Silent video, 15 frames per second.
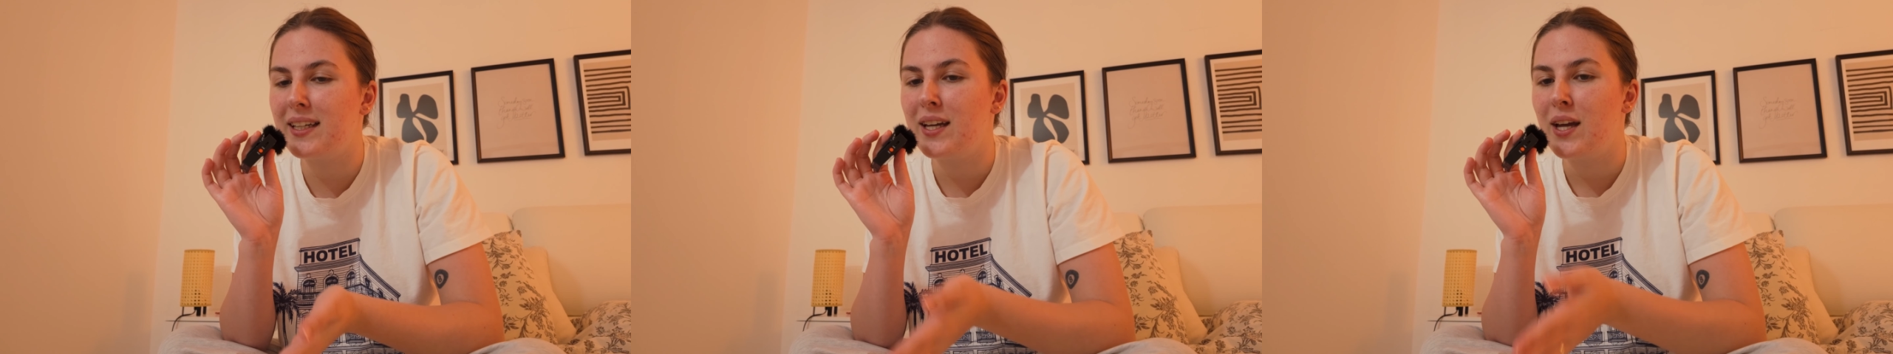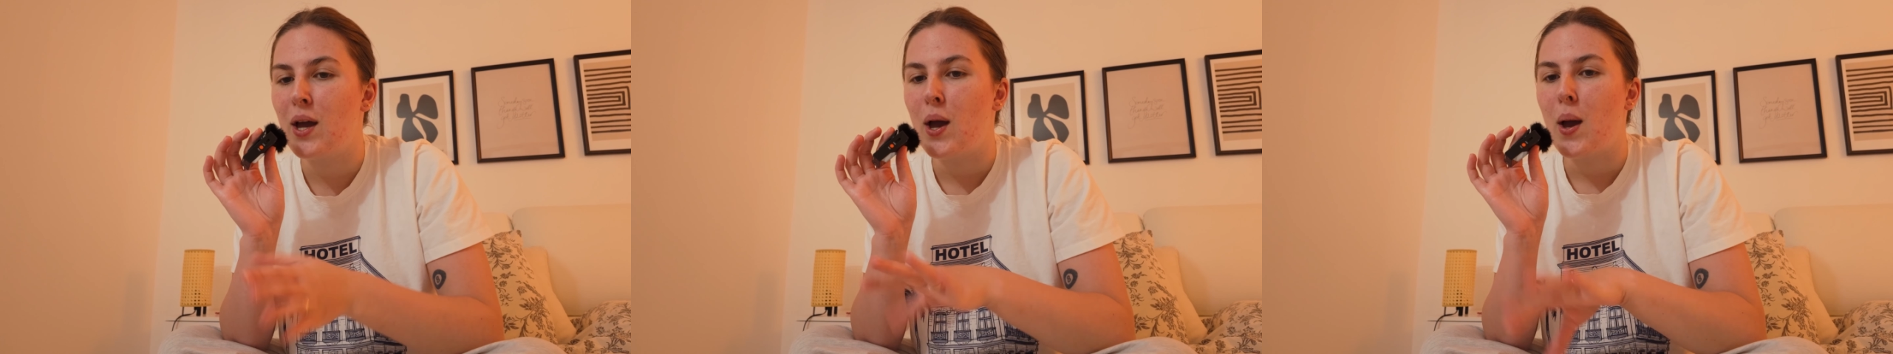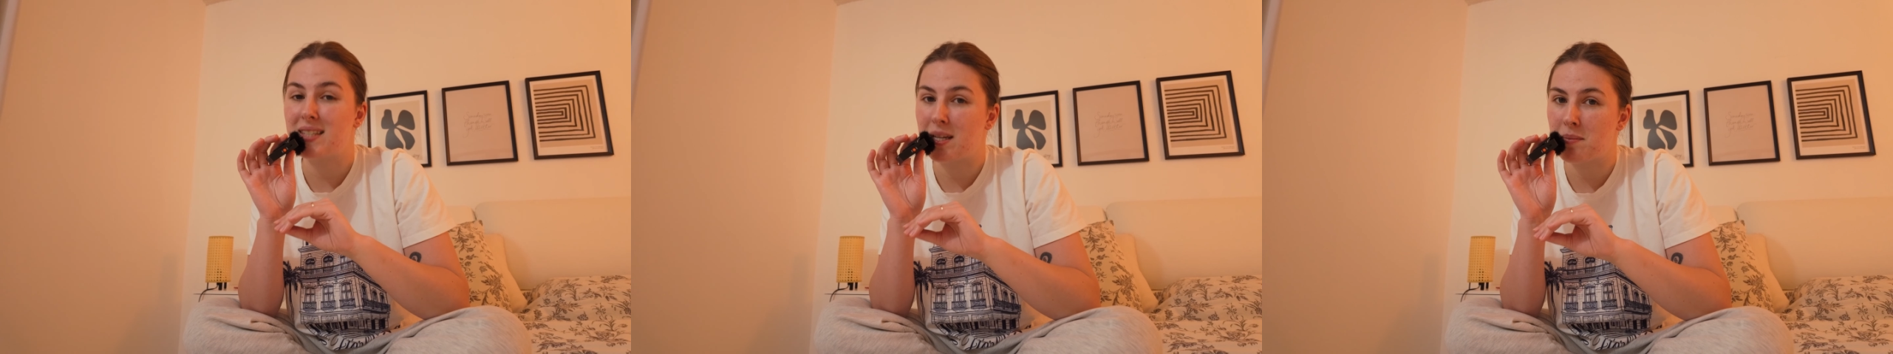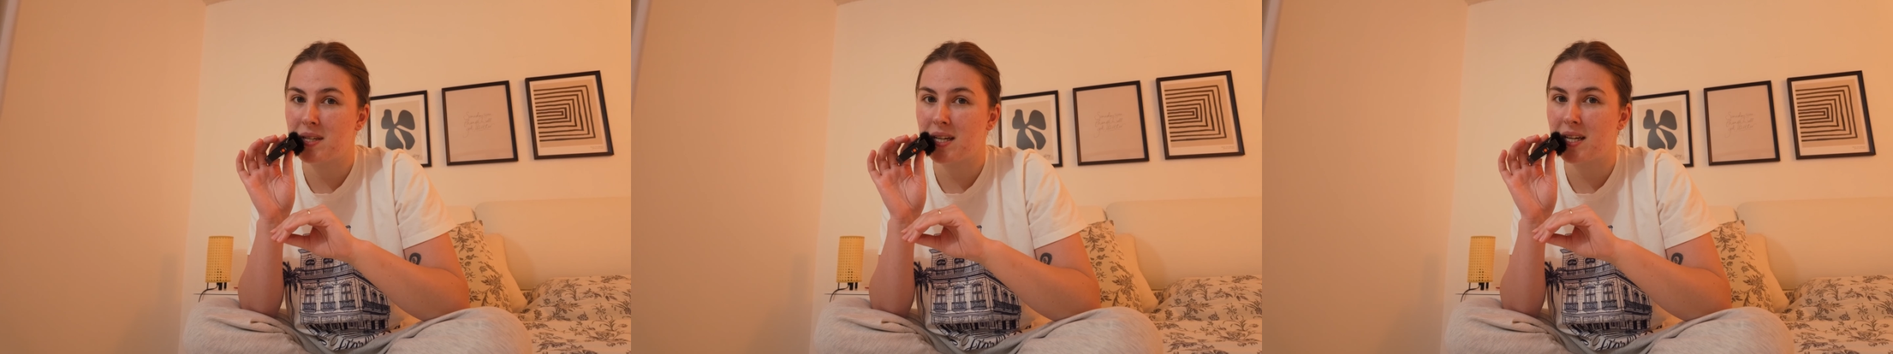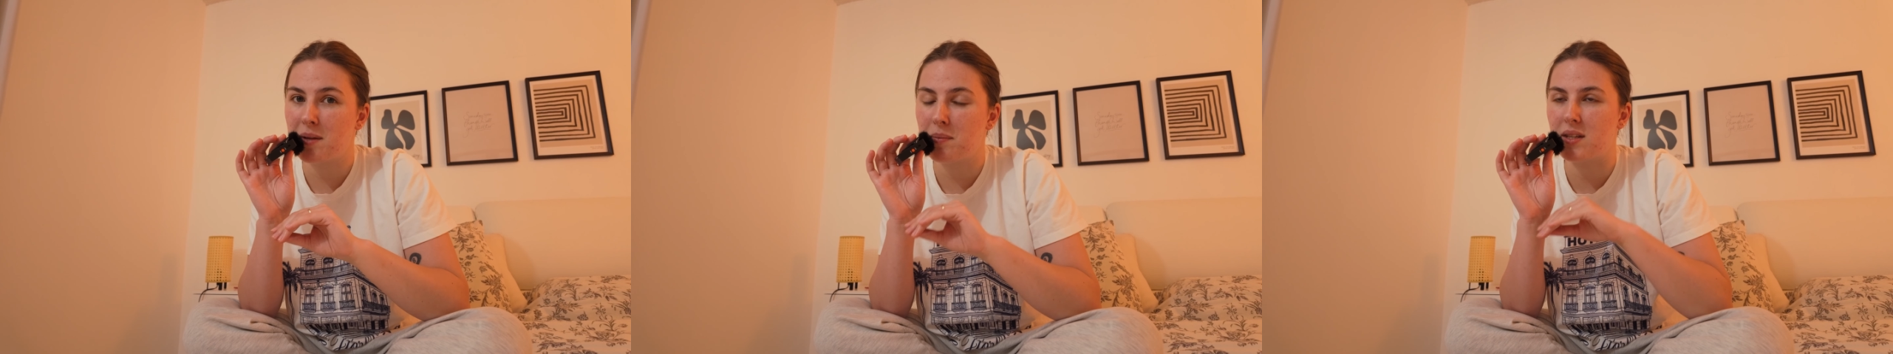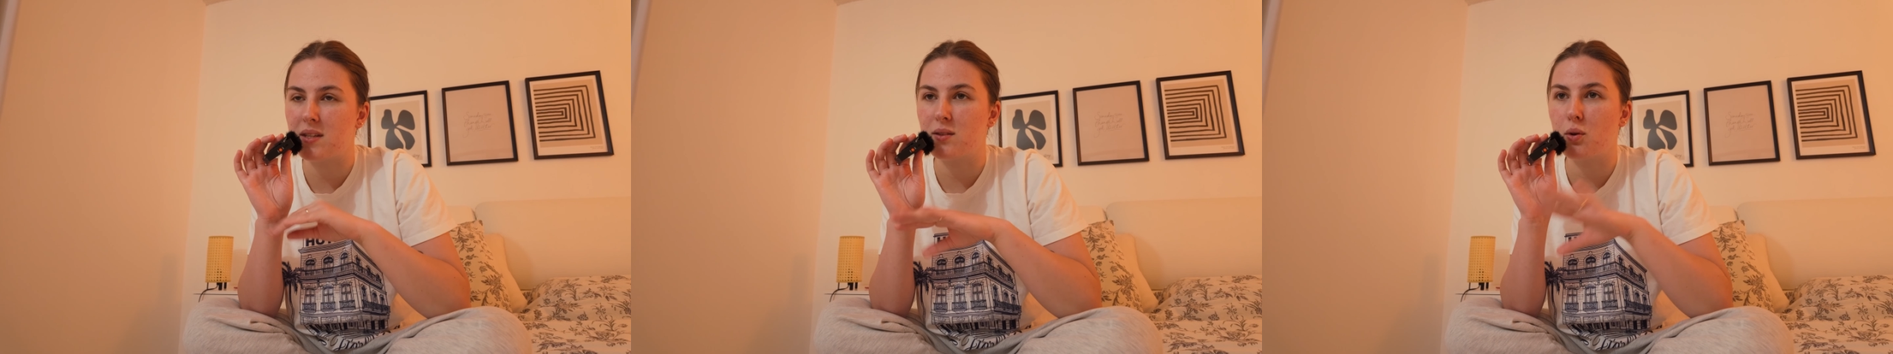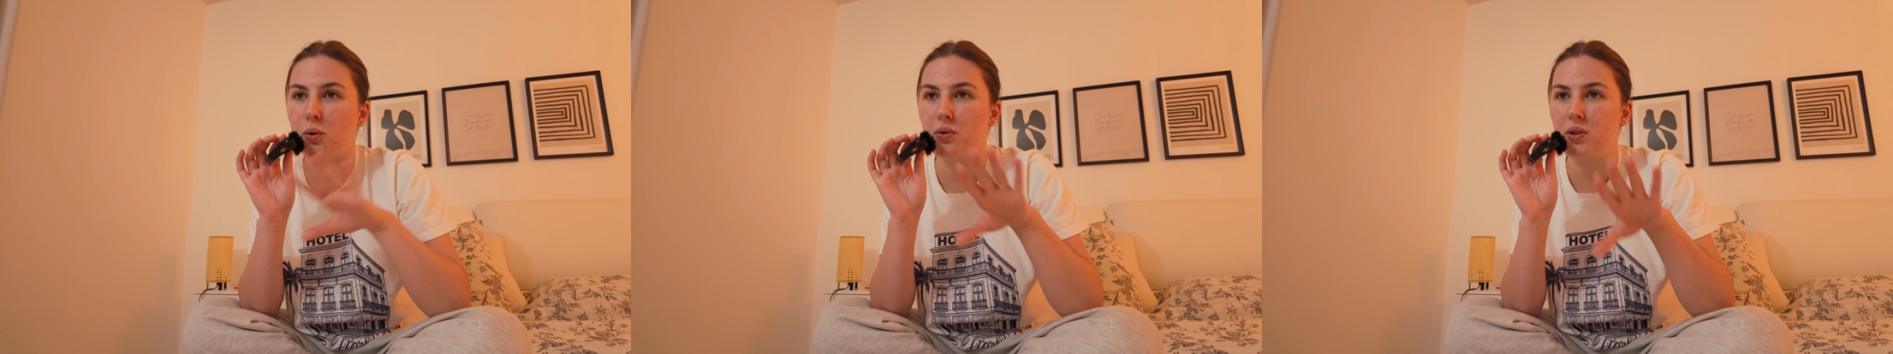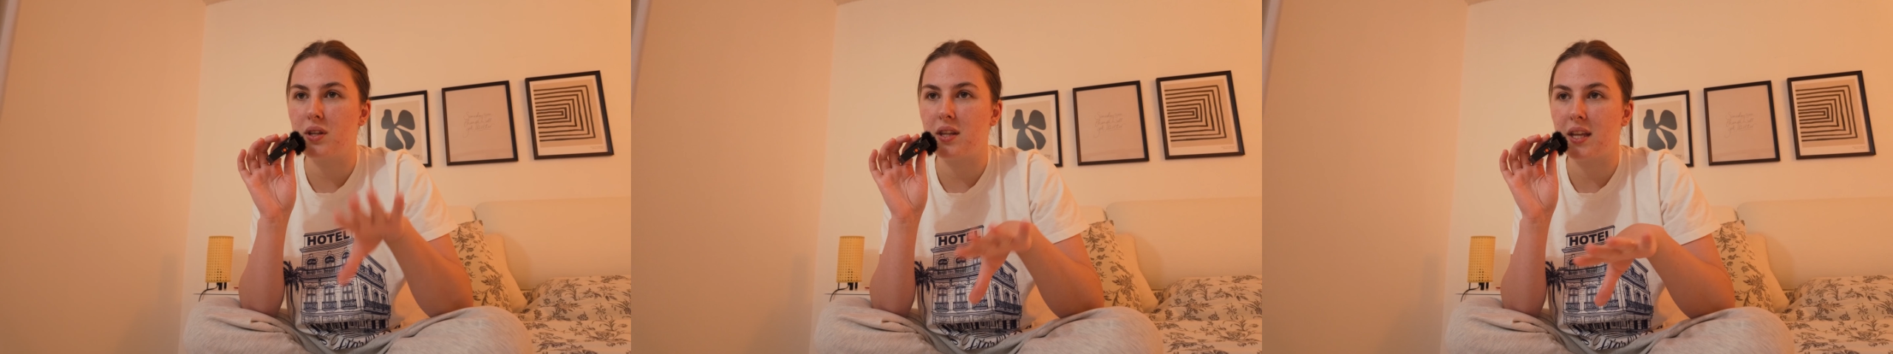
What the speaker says: At the same time, this whole